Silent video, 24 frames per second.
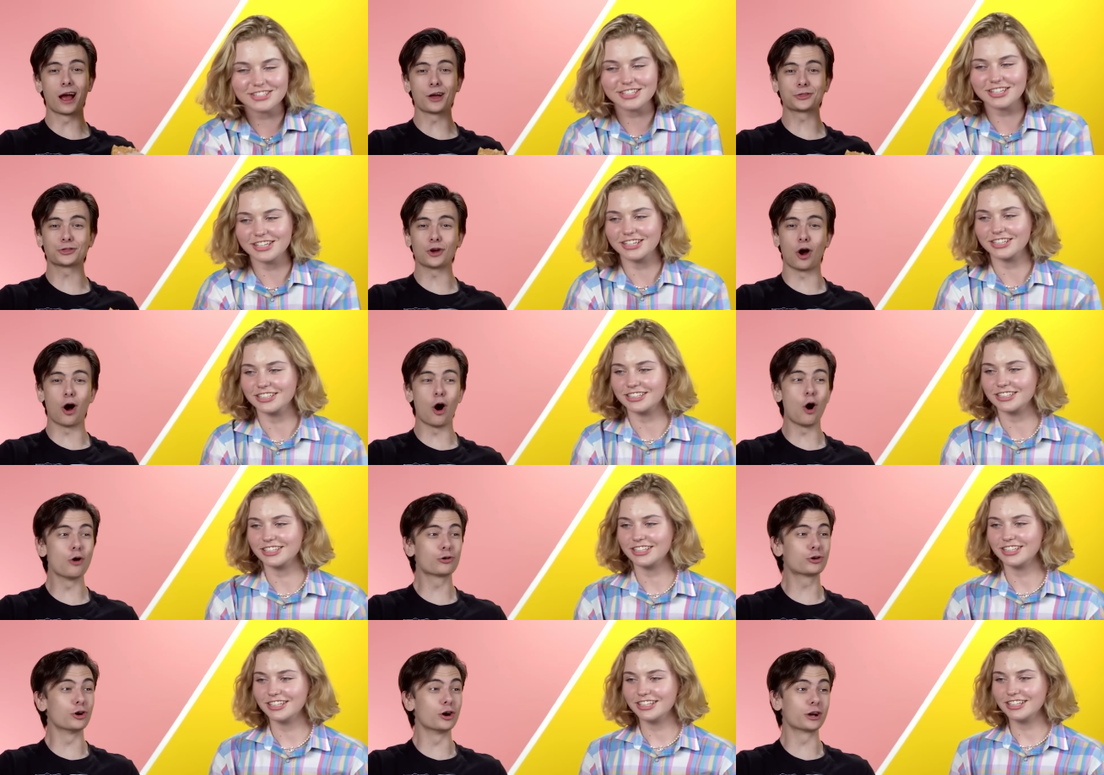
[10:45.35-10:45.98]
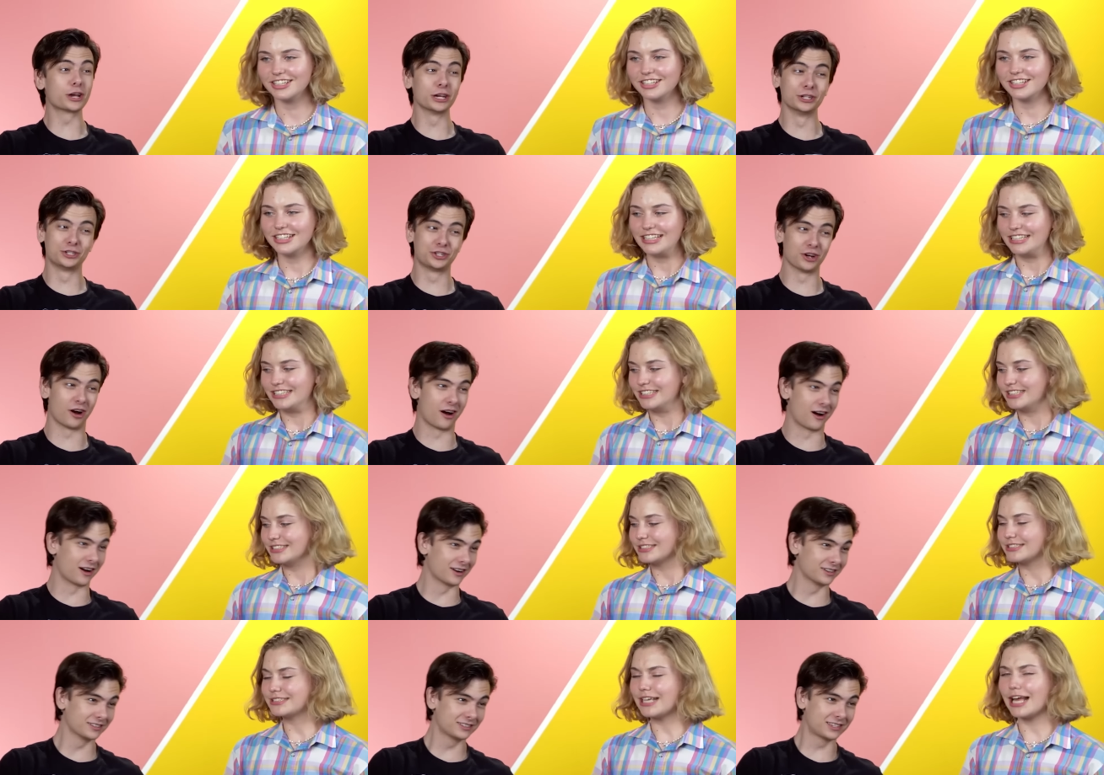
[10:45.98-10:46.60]
Speaker 1: out the whole cookie
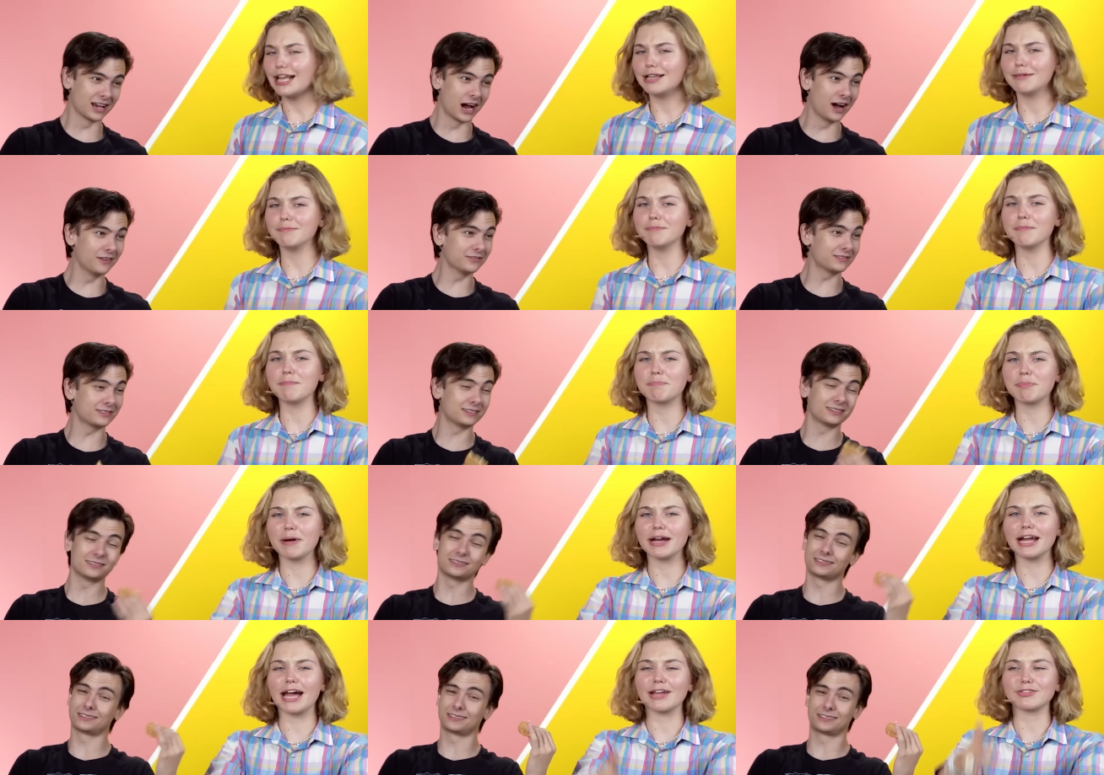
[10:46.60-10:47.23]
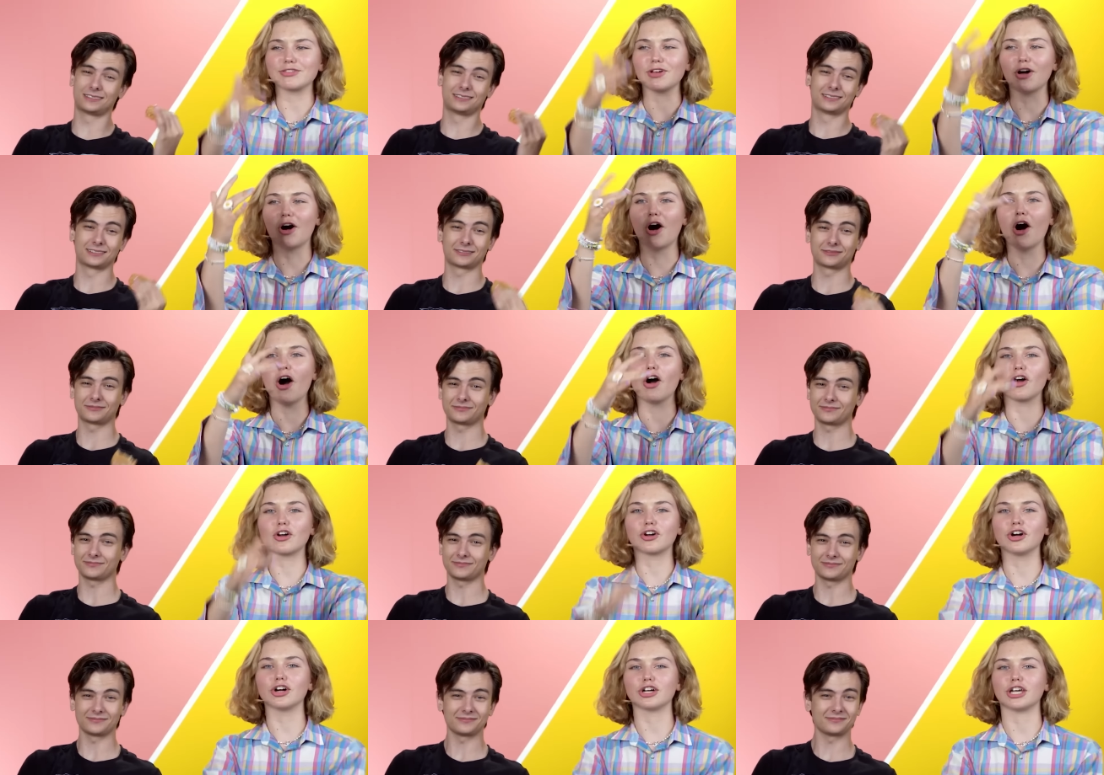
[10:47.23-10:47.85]
jar. Time
Speaker 2: to bring out the
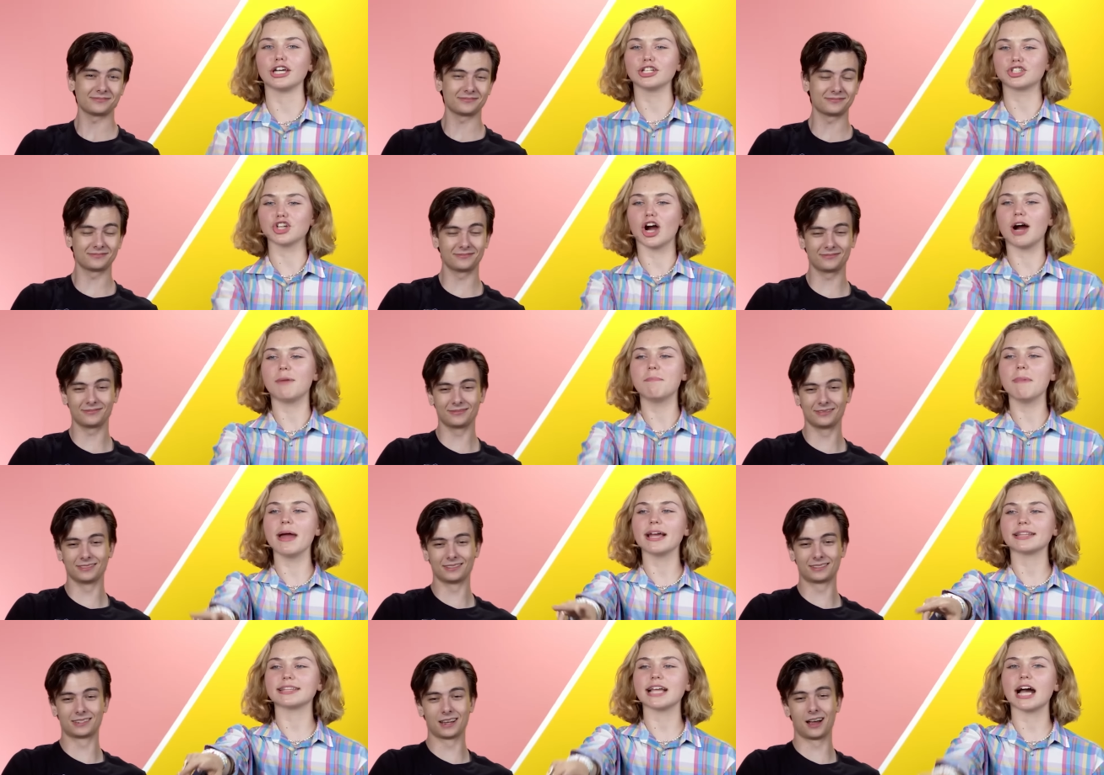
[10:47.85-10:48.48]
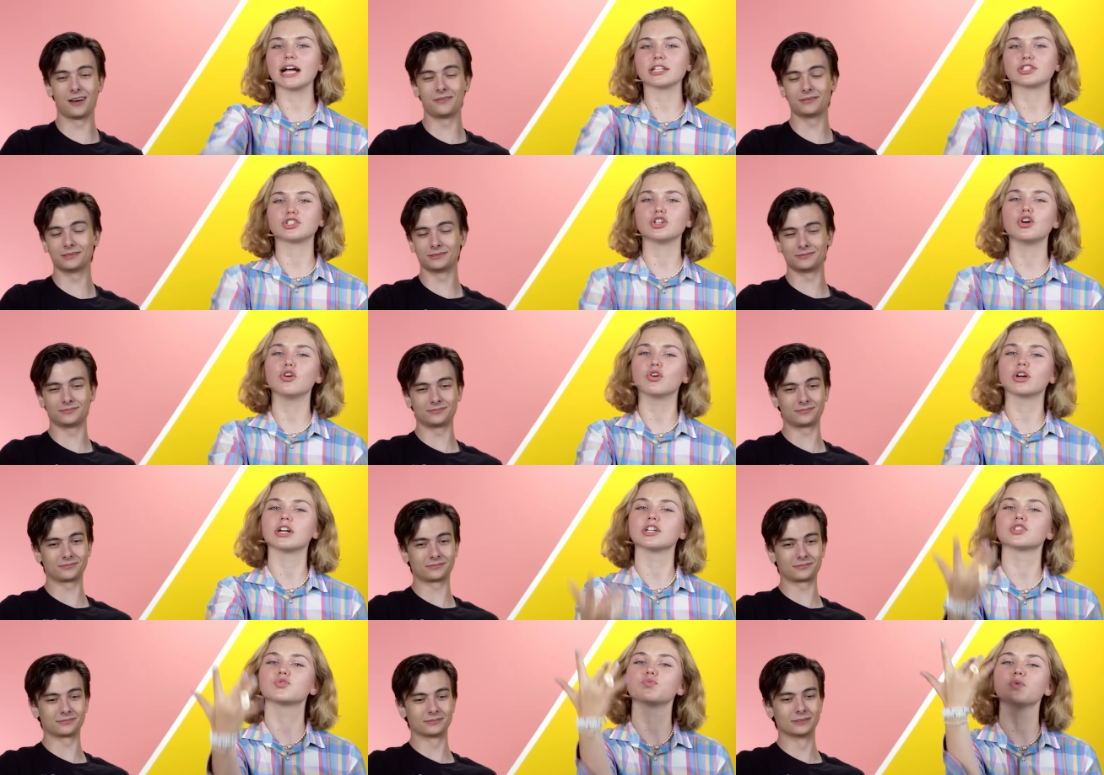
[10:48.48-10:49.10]
whole cookie jar. Make that
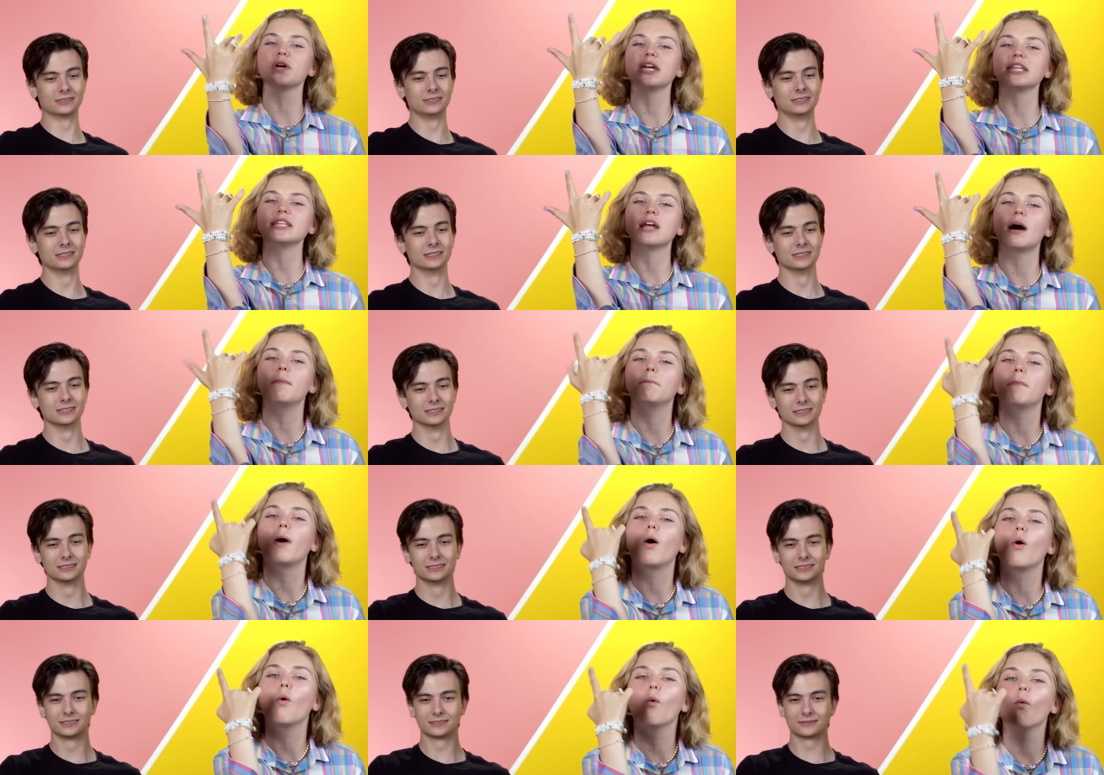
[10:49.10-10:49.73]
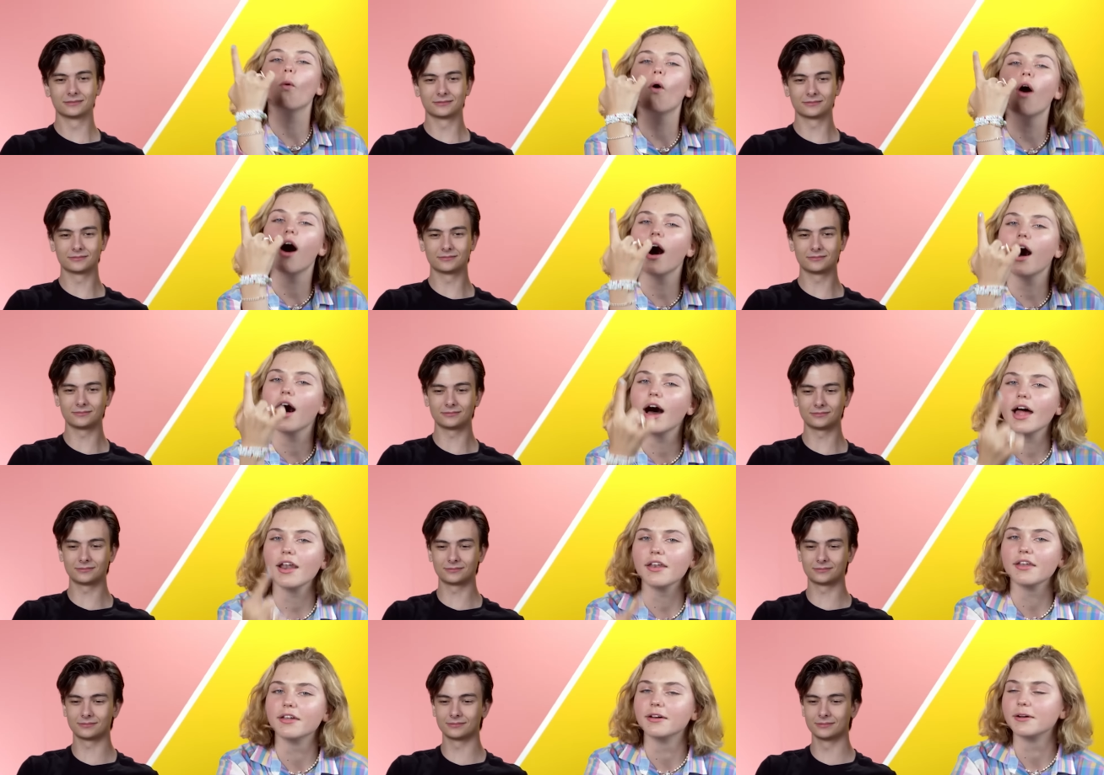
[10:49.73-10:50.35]
2 because we
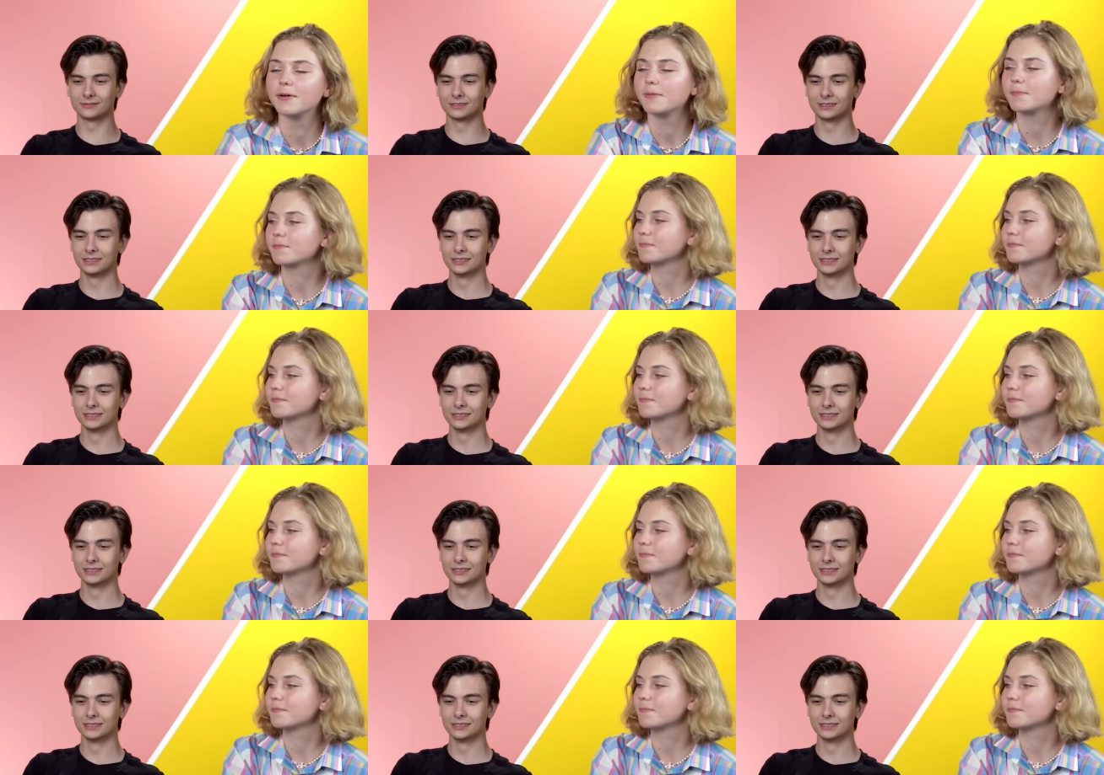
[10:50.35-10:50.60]
#1.